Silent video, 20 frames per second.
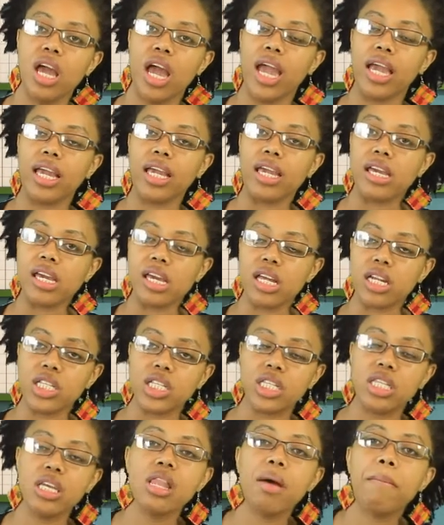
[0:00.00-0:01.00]
and get
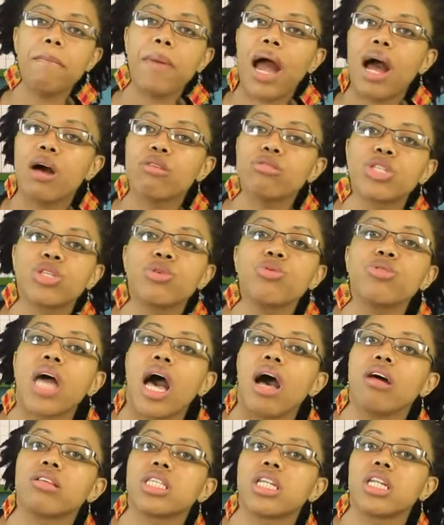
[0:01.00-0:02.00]
until about two
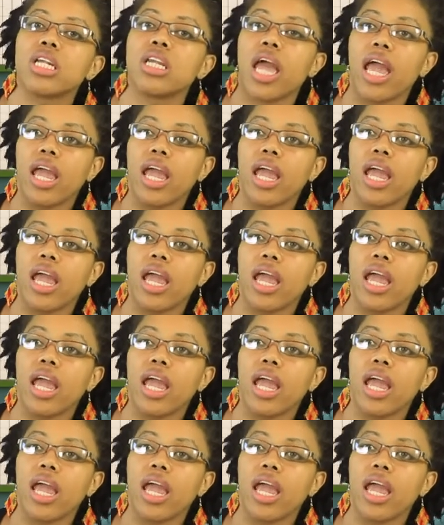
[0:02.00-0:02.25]
thousand